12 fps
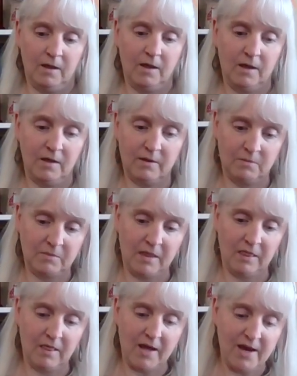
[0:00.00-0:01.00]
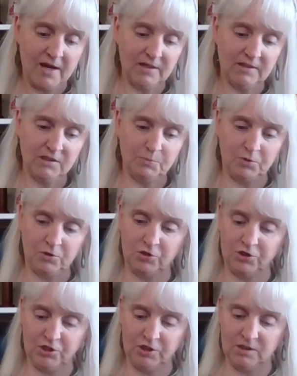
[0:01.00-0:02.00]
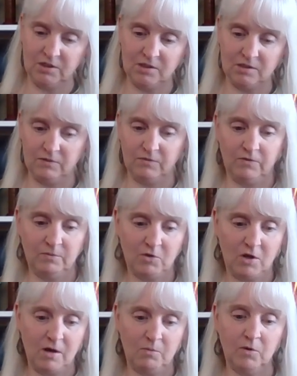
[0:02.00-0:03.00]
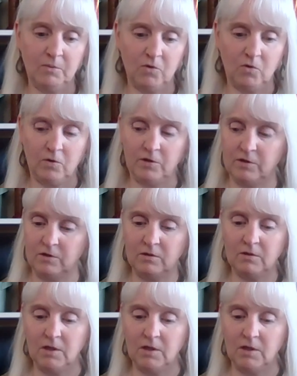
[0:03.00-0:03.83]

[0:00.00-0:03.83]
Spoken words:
And then my last purchase from Cobweb Corner,